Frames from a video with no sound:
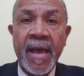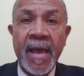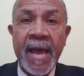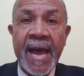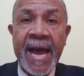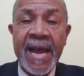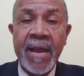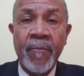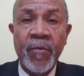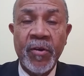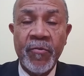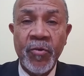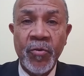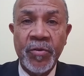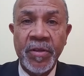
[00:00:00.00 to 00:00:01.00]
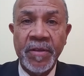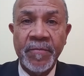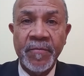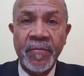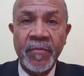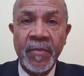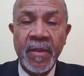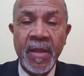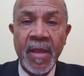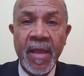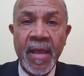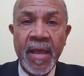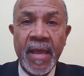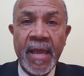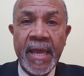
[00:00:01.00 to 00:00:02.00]
I am recruiting.
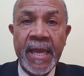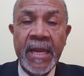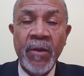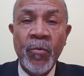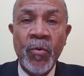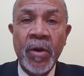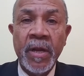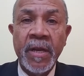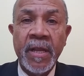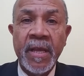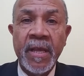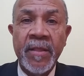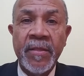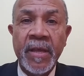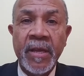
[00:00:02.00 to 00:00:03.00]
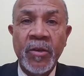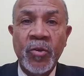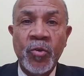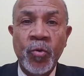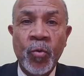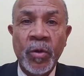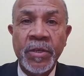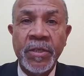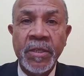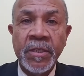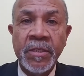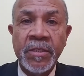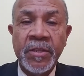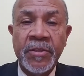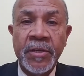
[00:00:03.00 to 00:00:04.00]
Anyone in the
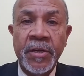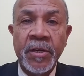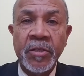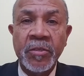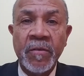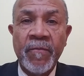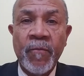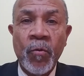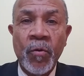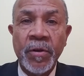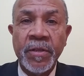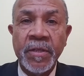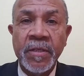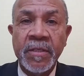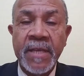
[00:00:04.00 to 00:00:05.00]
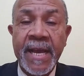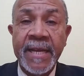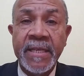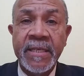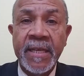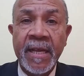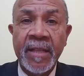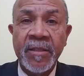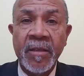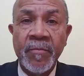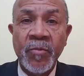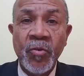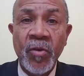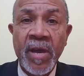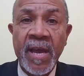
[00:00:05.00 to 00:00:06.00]
20s, 30s, or 40s, I tell them
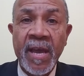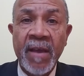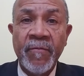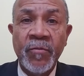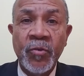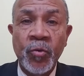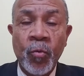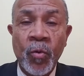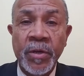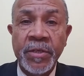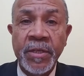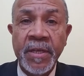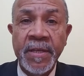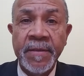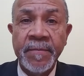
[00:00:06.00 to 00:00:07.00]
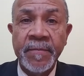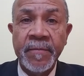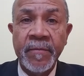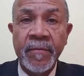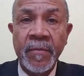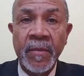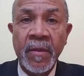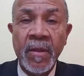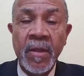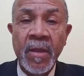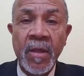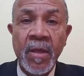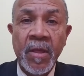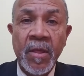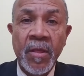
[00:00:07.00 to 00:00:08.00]
you have 20,
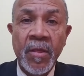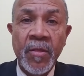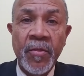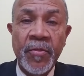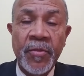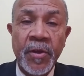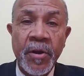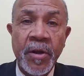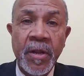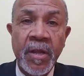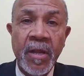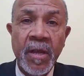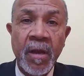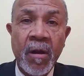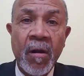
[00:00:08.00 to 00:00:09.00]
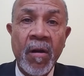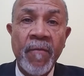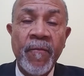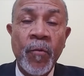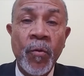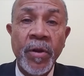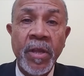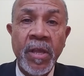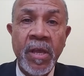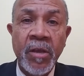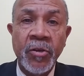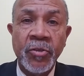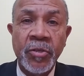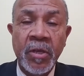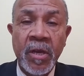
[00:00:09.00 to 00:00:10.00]
30, or 40 years
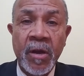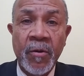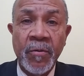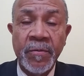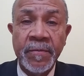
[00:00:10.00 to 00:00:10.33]
to go.